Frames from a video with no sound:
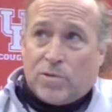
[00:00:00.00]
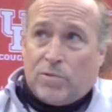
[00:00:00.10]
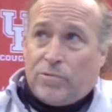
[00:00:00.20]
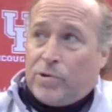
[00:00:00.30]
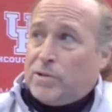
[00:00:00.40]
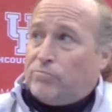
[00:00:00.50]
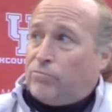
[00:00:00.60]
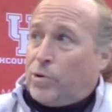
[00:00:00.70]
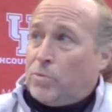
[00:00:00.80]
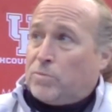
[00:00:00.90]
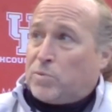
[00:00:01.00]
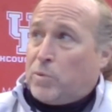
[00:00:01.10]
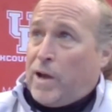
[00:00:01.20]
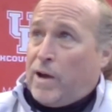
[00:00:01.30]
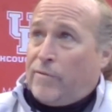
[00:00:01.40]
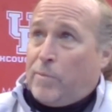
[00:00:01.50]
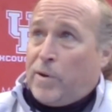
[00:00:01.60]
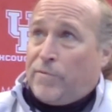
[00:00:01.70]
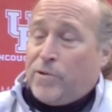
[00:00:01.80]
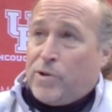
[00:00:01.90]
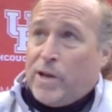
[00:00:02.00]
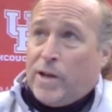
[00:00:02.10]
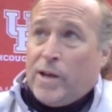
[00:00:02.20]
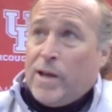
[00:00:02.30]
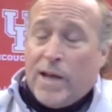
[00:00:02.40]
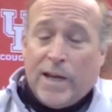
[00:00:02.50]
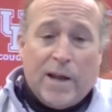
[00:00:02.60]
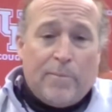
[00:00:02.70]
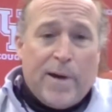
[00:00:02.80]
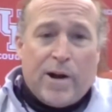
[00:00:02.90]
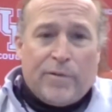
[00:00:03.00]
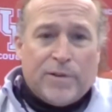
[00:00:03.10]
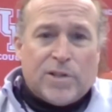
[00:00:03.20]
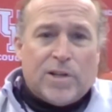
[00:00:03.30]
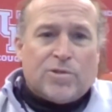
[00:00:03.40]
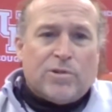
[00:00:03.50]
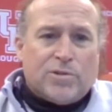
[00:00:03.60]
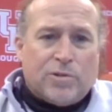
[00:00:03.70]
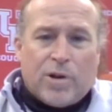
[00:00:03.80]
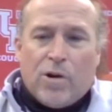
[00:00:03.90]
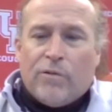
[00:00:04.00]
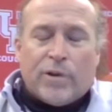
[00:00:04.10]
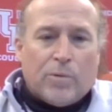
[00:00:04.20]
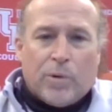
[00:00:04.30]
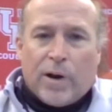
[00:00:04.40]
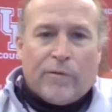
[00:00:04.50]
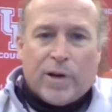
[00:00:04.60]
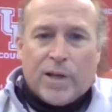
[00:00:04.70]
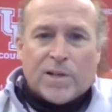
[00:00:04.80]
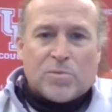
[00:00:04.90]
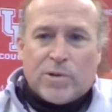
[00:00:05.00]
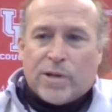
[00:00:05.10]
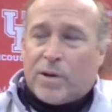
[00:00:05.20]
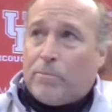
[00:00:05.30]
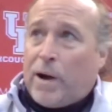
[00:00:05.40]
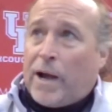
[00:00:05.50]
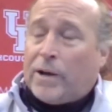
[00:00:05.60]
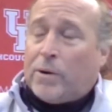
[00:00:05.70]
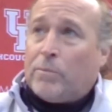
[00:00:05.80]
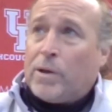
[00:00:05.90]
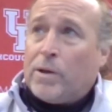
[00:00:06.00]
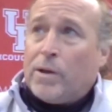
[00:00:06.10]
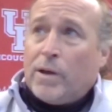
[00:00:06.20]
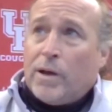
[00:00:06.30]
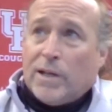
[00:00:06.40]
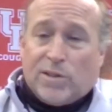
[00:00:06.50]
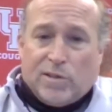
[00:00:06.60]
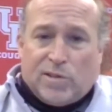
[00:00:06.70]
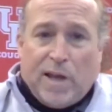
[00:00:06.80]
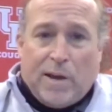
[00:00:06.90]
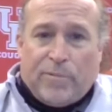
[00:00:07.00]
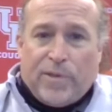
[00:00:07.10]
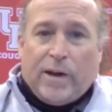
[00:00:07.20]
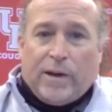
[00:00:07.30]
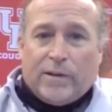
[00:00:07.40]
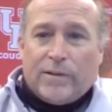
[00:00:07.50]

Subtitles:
three rooms we have. I mean, it doesn't matter if it's injuries or COVID or whatever it is, when you combine them, it's the same thing.